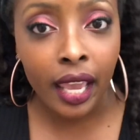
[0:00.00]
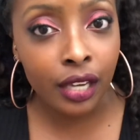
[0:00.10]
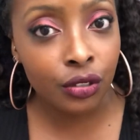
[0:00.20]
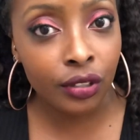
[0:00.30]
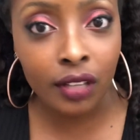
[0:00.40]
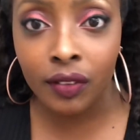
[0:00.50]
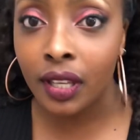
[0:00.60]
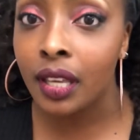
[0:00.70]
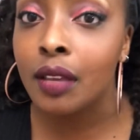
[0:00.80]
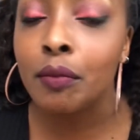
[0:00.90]
and you're giving
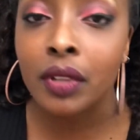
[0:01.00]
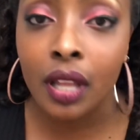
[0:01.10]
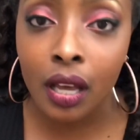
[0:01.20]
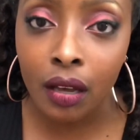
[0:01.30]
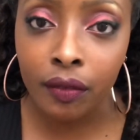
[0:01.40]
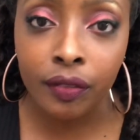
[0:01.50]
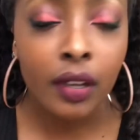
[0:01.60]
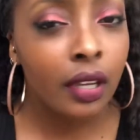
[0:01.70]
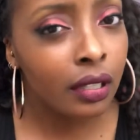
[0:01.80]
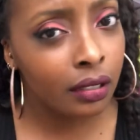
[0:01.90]
him love.
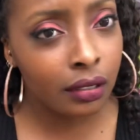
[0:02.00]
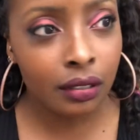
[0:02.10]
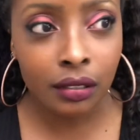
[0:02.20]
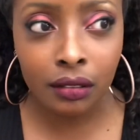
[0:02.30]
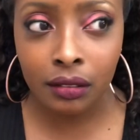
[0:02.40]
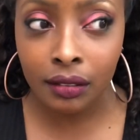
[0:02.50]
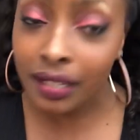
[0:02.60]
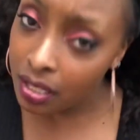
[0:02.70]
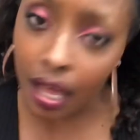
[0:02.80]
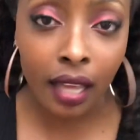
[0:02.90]

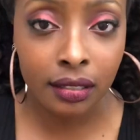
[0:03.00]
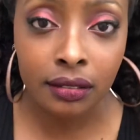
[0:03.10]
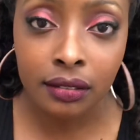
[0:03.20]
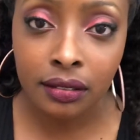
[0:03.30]
That's a lot.